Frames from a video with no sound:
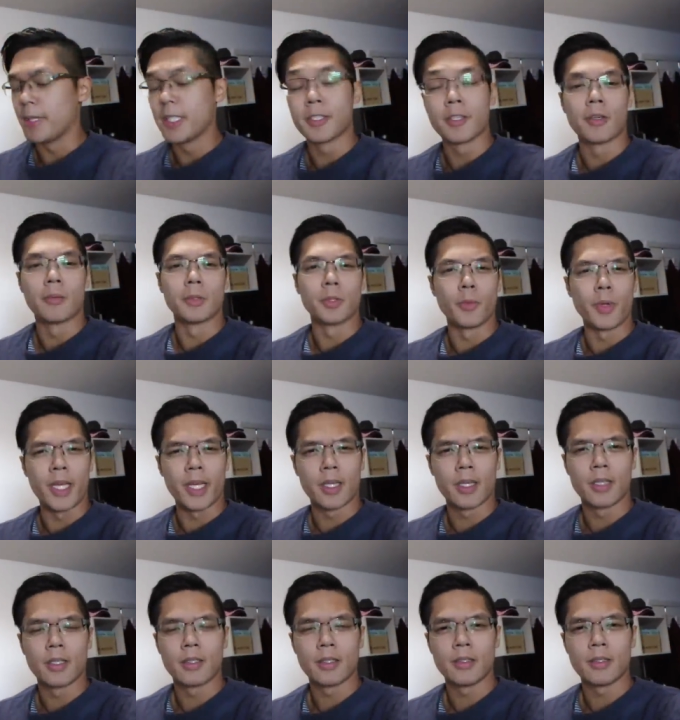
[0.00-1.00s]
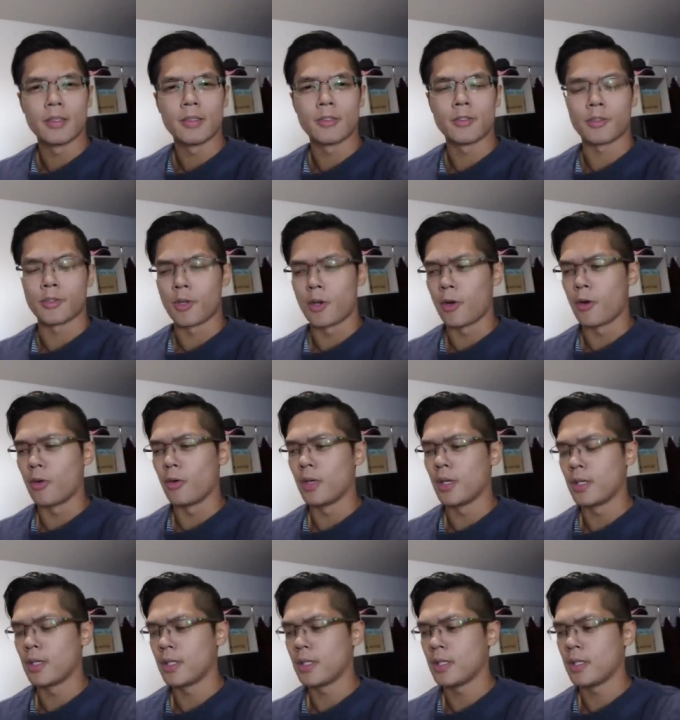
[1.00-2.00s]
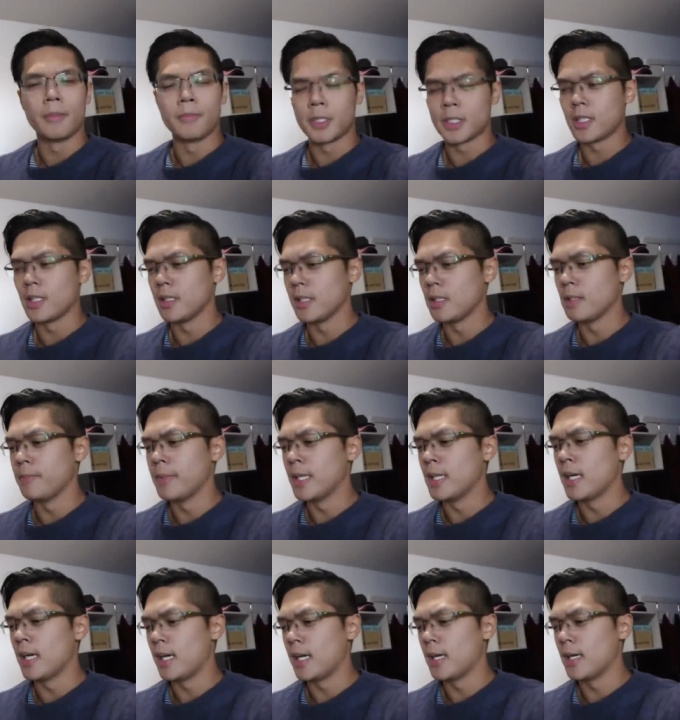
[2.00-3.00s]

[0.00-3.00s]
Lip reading: midterms week, so I'm just a little bit,